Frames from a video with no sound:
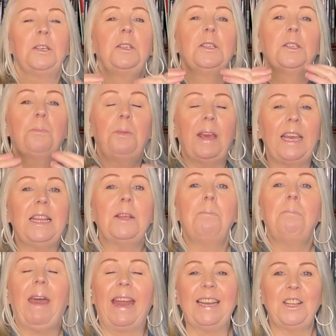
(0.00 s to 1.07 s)
So be the
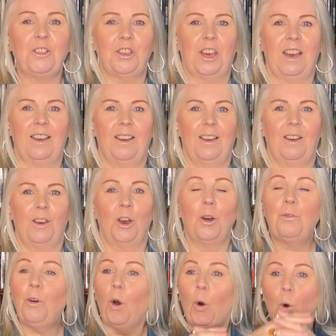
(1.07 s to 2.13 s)
manager
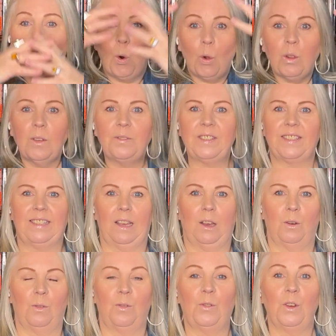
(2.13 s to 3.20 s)
of all of
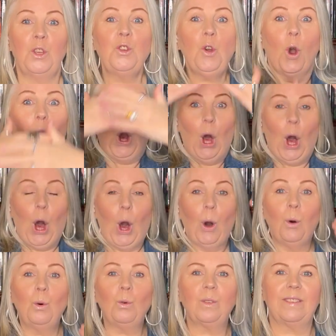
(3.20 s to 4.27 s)
self, your
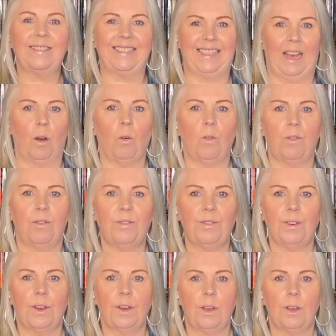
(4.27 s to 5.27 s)
whole self.